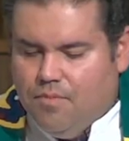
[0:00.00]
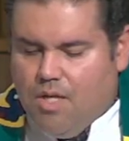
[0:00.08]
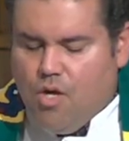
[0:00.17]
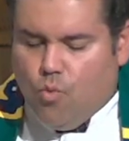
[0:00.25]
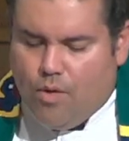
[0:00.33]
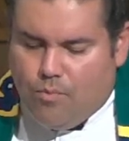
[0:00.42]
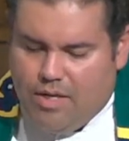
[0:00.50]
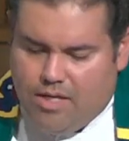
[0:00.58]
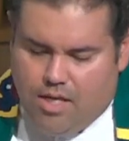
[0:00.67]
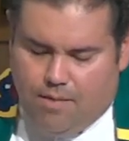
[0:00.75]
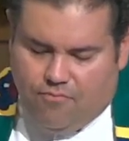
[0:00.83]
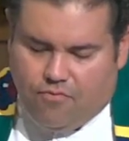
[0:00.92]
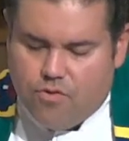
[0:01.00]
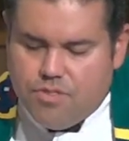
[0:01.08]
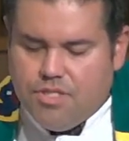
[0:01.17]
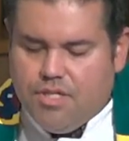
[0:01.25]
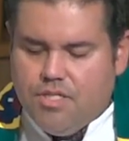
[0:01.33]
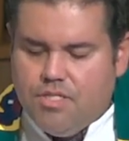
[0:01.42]
when we keep
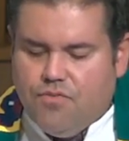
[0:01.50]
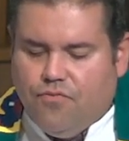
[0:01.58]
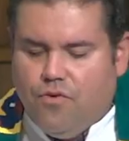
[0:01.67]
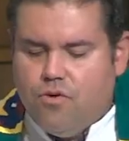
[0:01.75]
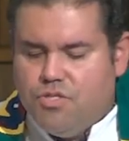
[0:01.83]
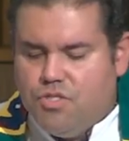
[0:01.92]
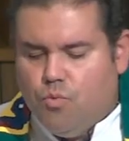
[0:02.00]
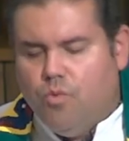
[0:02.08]
first things first,